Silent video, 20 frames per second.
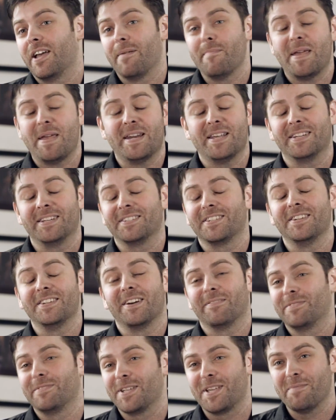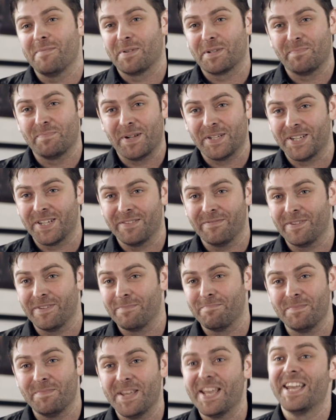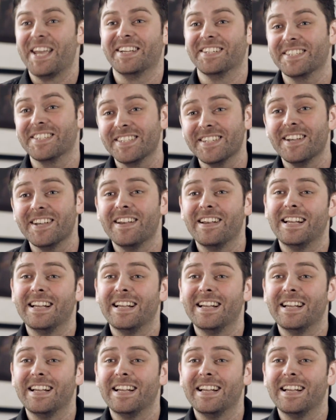I mean, it's enough to keep us busy for years.